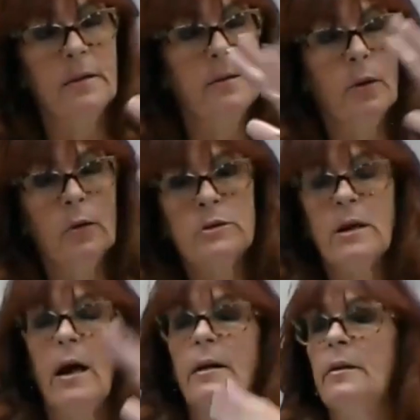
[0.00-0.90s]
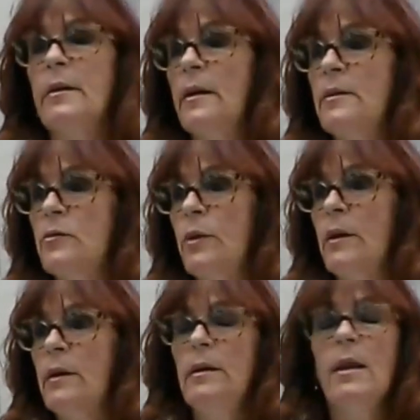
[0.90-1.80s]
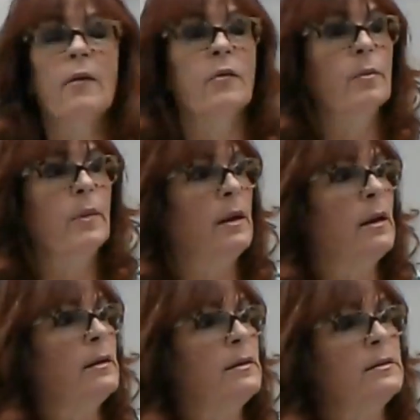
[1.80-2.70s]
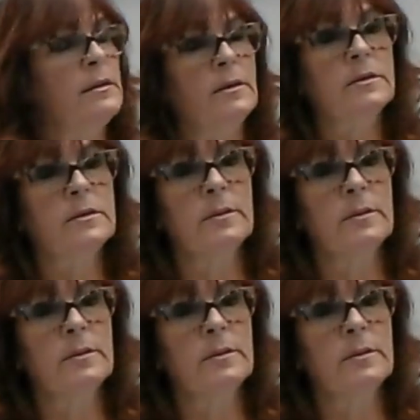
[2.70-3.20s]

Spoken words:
those kind of things really never made any sense to